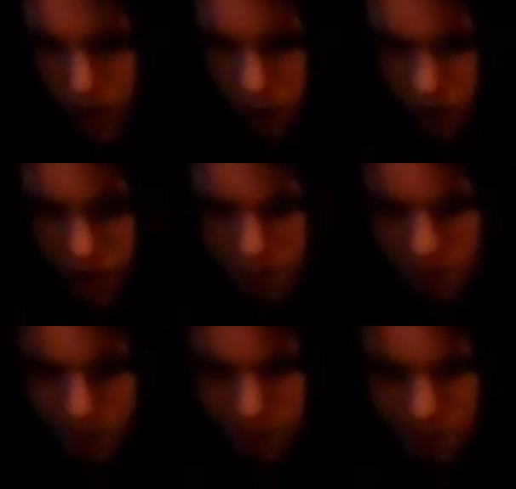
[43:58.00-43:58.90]
I
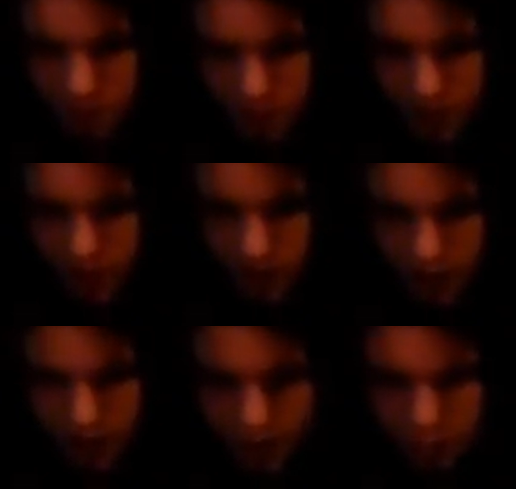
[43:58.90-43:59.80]

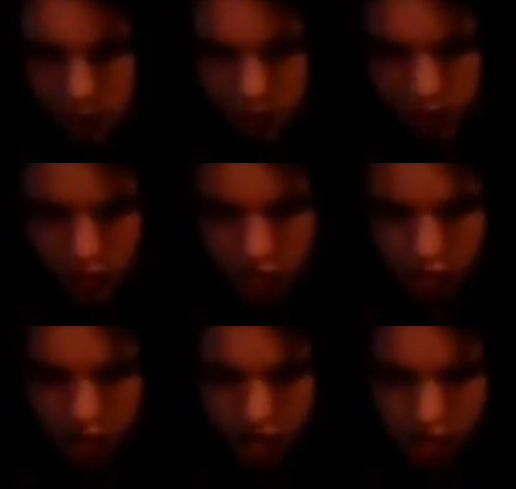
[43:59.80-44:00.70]

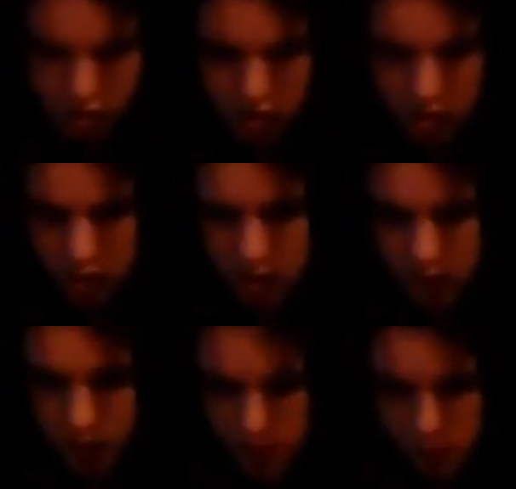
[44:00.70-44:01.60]
prefer,
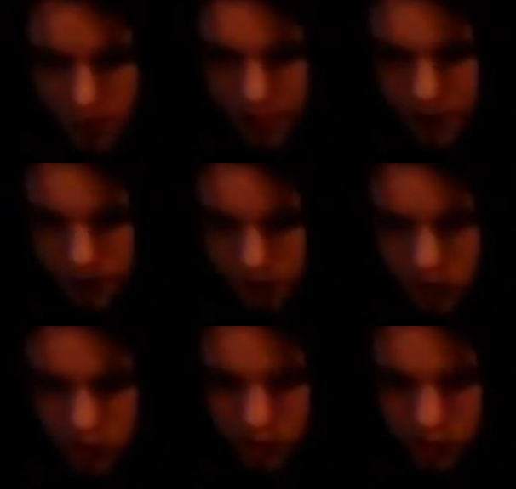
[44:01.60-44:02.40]
it's better to have a